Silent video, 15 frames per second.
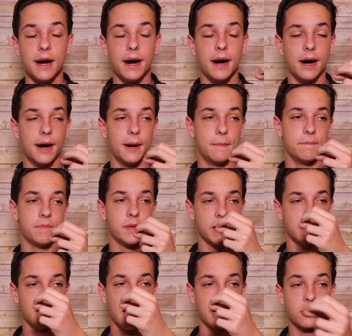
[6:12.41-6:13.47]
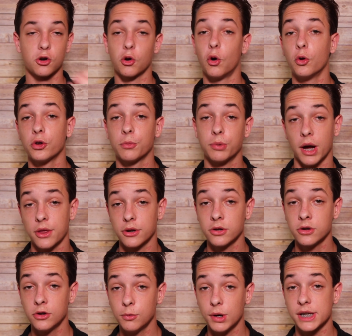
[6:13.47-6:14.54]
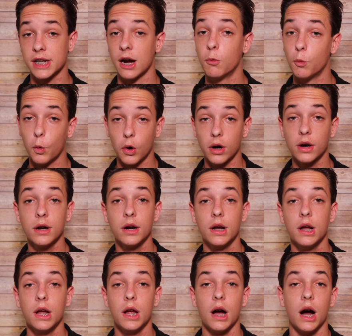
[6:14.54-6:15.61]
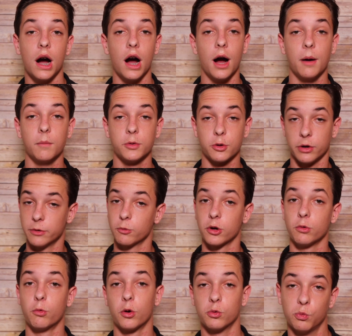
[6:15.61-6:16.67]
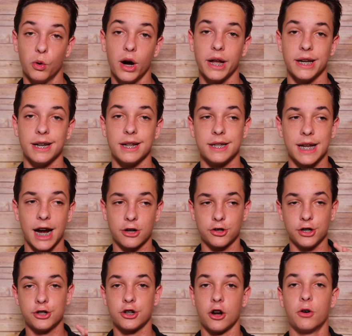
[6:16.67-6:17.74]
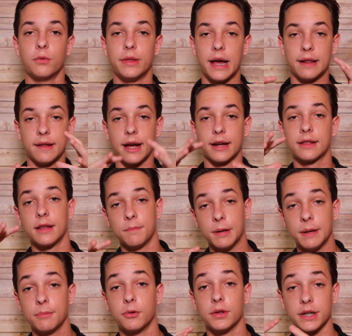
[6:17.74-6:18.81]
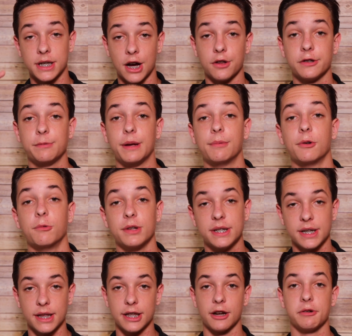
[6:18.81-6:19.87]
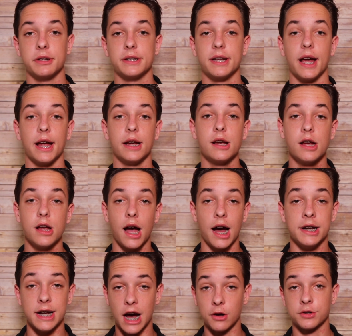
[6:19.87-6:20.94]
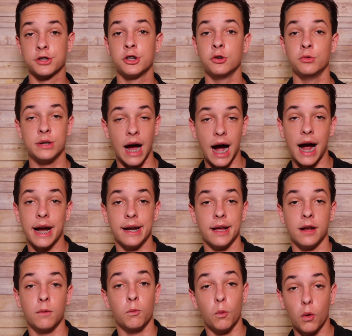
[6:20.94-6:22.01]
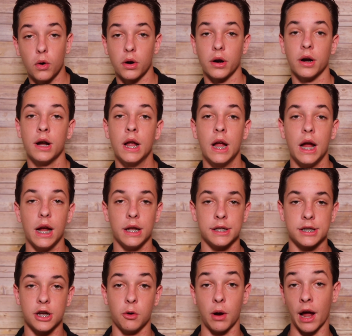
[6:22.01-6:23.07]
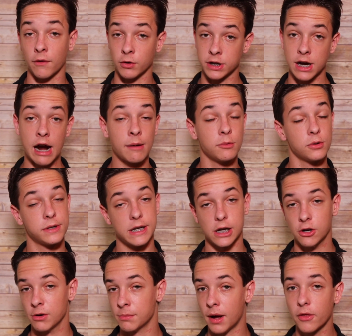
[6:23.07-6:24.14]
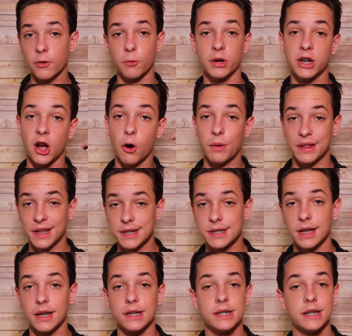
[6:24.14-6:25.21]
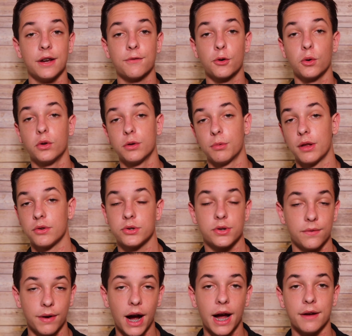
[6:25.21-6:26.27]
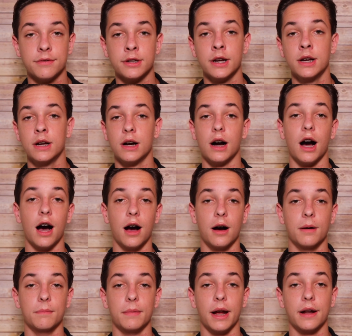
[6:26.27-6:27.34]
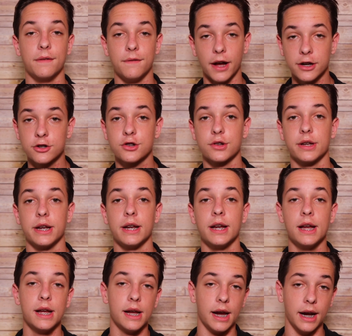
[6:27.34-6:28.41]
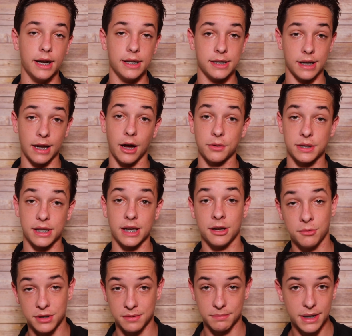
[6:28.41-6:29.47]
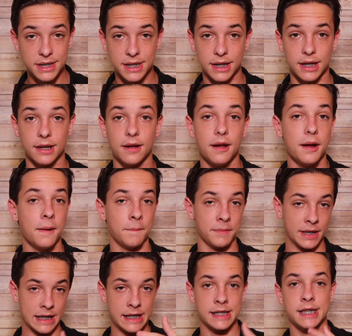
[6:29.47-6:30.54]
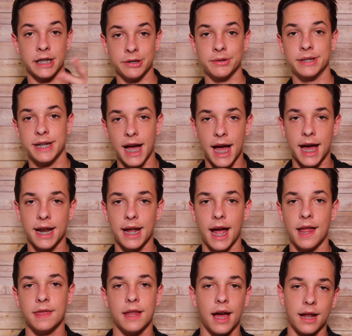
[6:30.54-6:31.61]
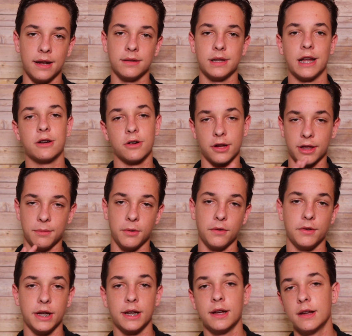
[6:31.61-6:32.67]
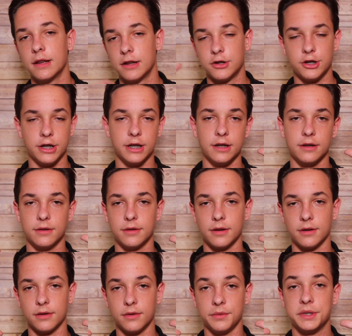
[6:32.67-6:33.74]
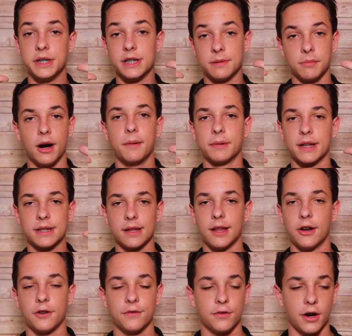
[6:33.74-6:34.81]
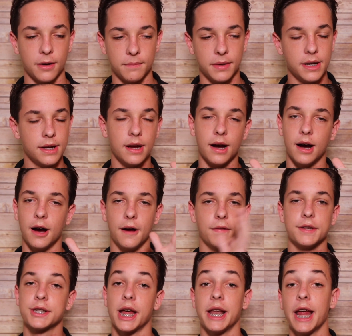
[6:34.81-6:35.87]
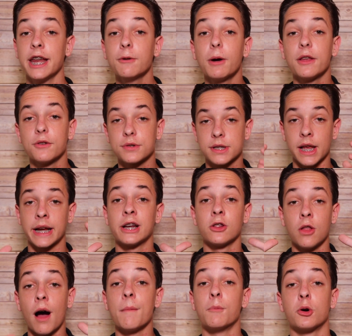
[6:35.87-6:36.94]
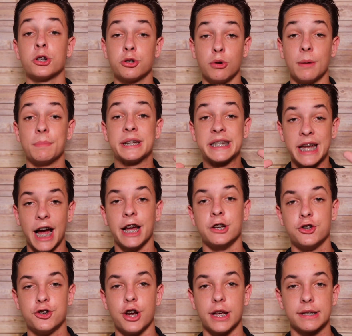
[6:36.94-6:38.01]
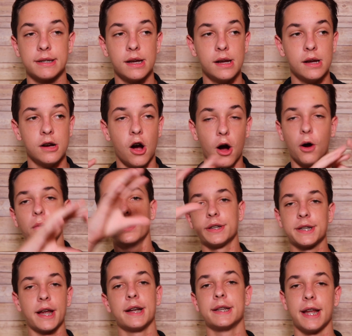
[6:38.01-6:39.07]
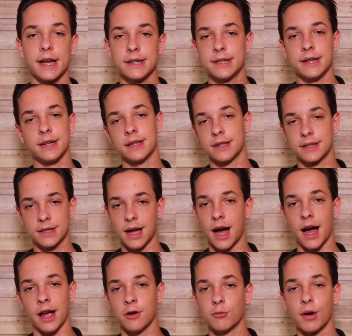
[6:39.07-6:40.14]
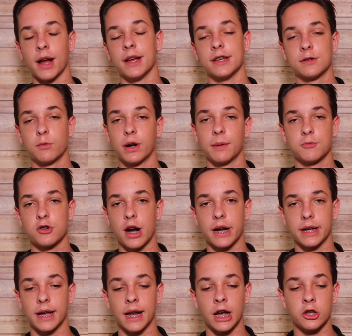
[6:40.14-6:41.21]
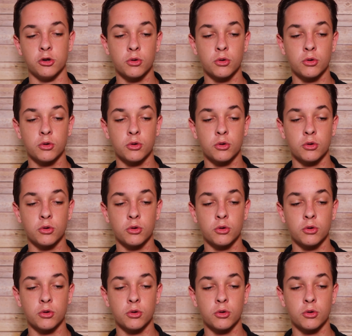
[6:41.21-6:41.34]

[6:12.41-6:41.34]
Like her older brother, who was at war during World War I, and it's actually shown that, like, the people and the townspeople would sit there and say, announce who died in war, and so every time Lucia and her mother would go and listen to see if her older brother survived, and eventually it is announced that he was missing, considered dead, and then later on in the movie, Lucia's mom gets a letter from the son. Anyway, there's, like, a lot more to it besides just, oh, the sun dancing in the sky, right, is what I'm trying to get at.